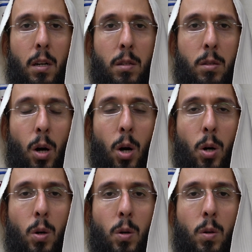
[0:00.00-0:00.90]

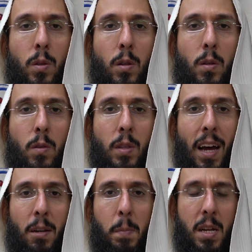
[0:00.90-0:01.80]
So
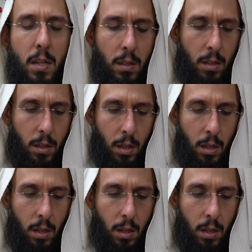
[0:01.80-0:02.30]
that means